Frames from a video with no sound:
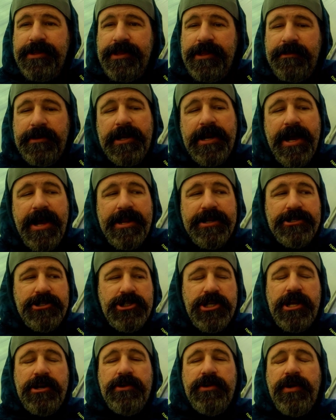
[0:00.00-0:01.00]
I mean, I had a
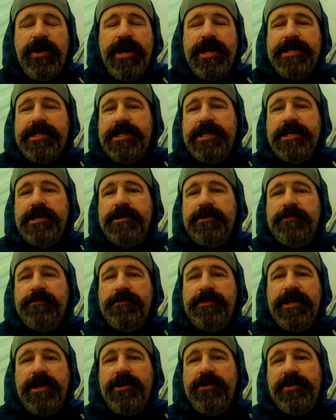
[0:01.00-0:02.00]
general idea,
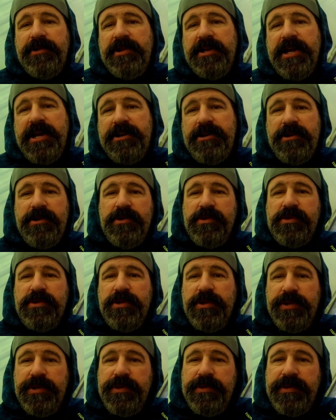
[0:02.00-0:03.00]
but I really had no
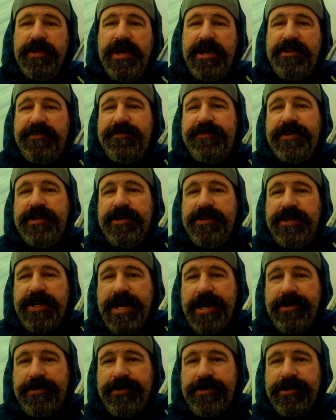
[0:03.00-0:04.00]
clue. I had to figure it
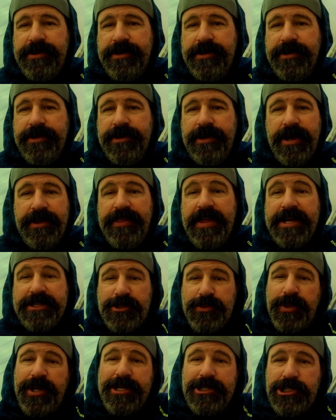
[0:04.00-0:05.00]
out. And
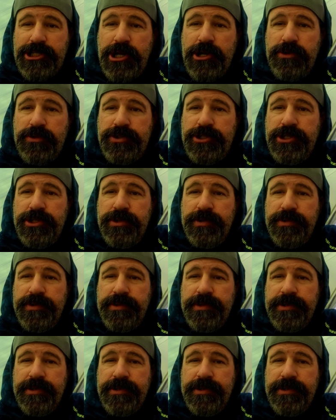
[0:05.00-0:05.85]
that's what I showed you.